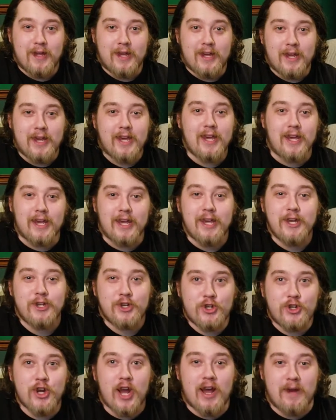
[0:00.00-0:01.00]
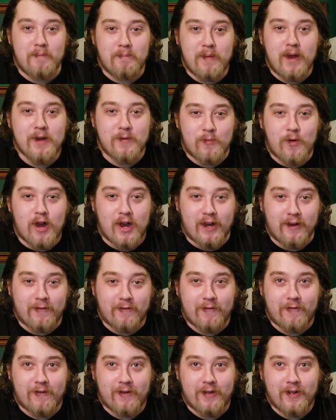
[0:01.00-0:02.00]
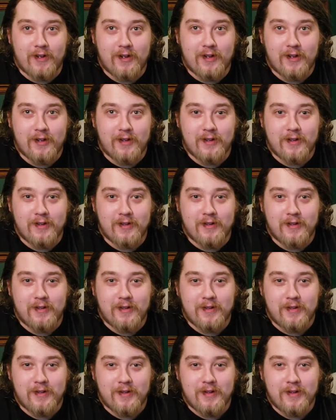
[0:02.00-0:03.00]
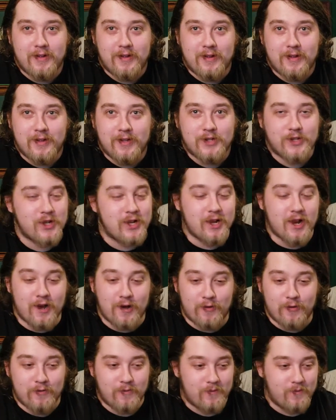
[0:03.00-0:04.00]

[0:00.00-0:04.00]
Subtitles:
He shot my wife. So, you know.